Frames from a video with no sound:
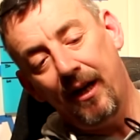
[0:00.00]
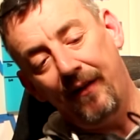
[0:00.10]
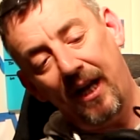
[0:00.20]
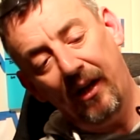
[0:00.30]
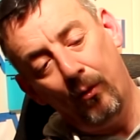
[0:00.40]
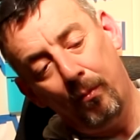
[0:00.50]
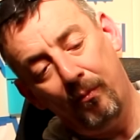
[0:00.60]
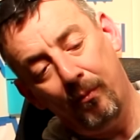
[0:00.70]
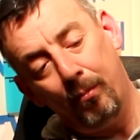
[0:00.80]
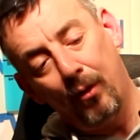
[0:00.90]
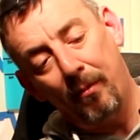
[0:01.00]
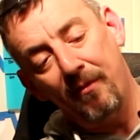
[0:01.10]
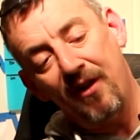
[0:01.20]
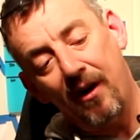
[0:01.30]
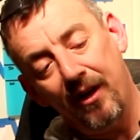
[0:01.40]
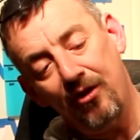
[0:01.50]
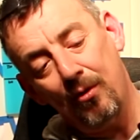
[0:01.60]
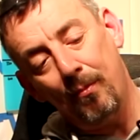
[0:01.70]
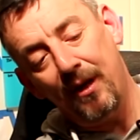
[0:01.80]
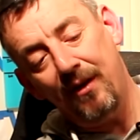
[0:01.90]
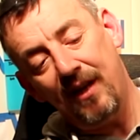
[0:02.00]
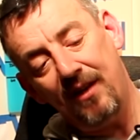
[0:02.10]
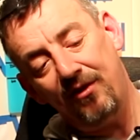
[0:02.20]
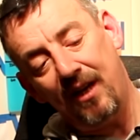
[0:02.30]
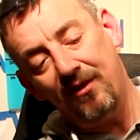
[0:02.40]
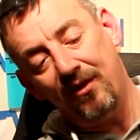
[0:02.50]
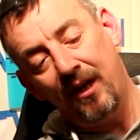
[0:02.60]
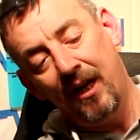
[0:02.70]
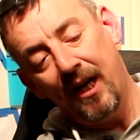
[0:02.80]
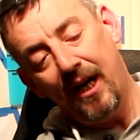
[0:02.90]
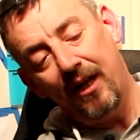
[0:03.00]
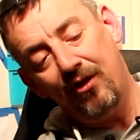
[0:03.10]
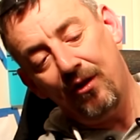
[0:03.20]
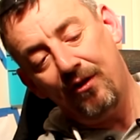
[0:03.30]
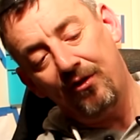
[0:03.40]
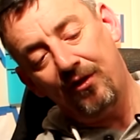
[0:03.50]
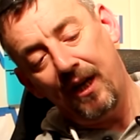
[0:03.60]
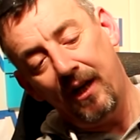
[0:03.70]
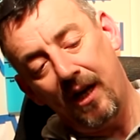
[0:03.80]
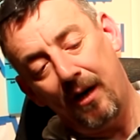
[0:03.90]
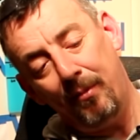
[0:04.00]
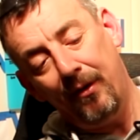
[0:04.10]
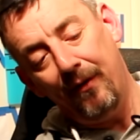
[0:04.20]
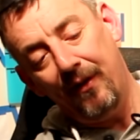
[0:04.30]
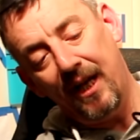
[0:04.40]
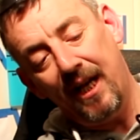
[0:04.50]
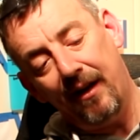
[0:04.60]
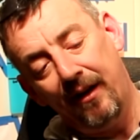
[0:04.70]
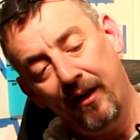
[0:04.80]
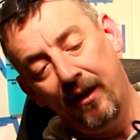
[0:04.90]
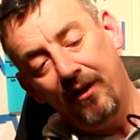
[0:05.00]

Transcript: and that little blob of varnish should be dead center, and it should seal up the inner